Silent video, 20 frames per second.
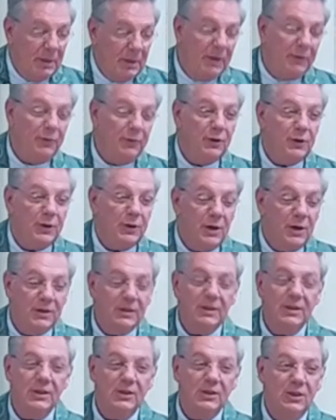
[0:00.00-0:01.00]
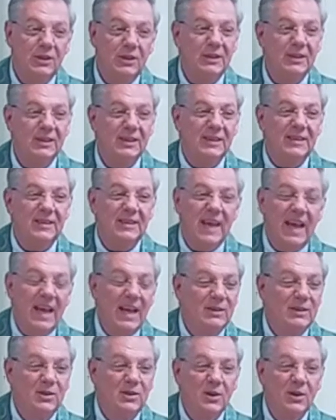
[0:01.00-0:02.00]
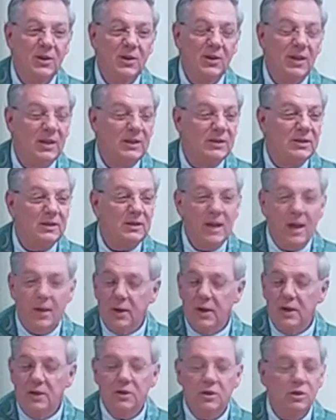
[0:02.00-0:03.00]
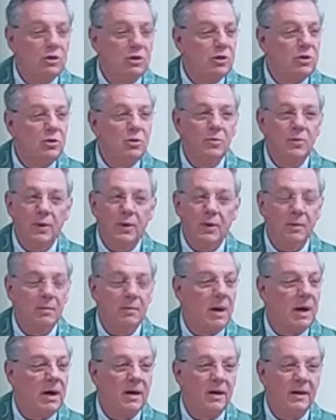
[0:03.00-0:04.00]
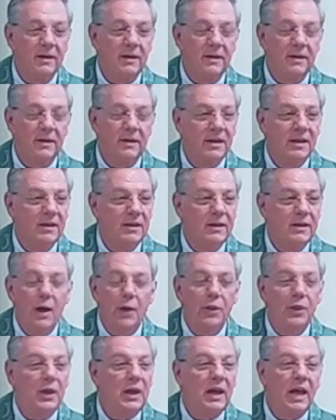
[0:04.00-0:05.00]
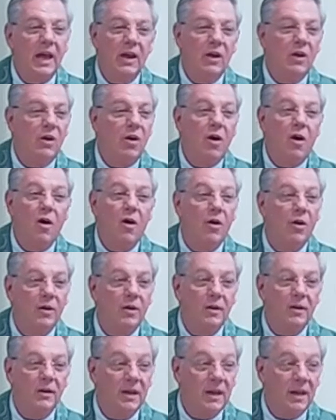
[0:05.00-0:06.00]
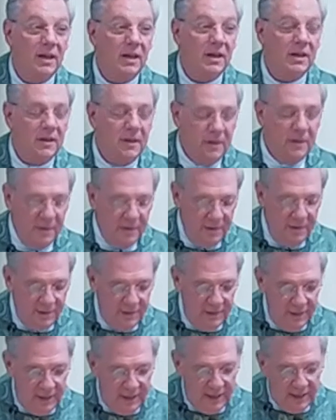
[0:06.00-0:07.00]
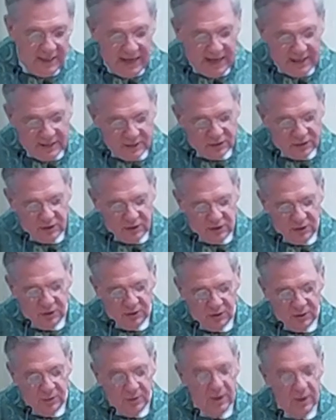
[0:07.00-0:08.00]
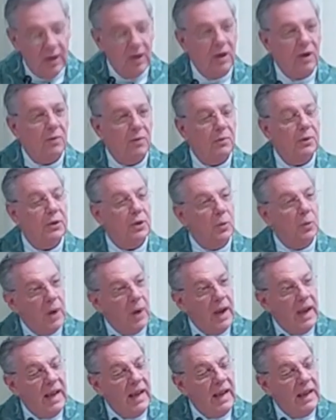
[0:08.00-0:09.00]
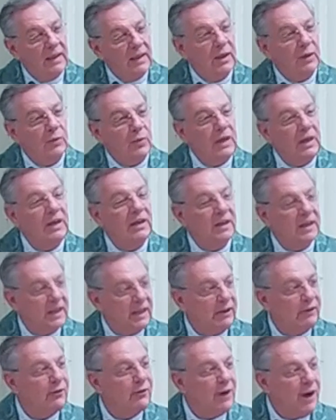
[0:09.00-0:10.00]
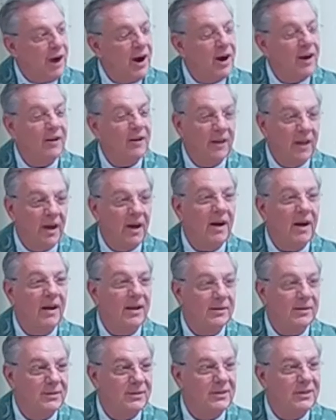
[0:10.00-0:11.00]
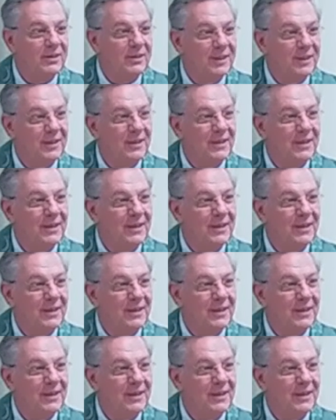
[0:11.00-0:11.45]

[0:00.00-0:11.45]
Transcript: But if you'll notice in Jesus' answer, there's nothing to do with the mind. Nothing at all. It has to do with the way that we live our lives.